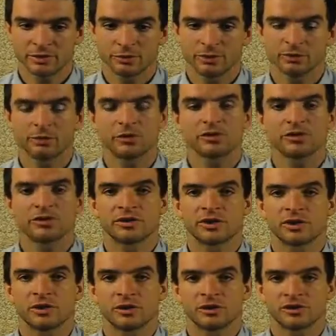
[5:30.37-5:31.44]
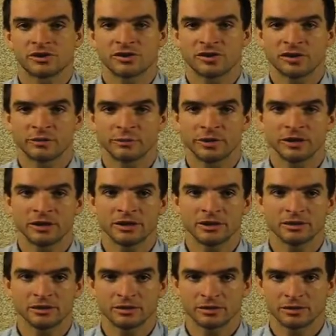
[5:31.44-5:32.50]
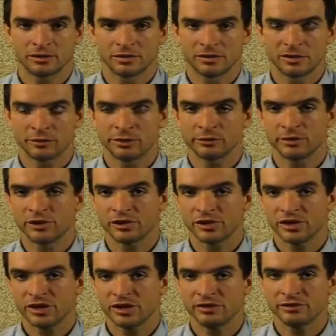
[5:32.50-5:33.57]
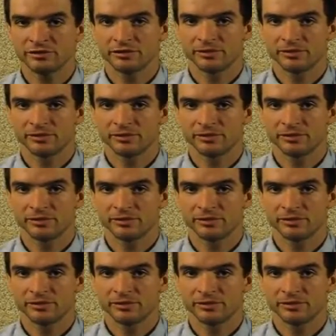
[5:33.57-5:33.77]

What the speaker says: where most of the cost that we receive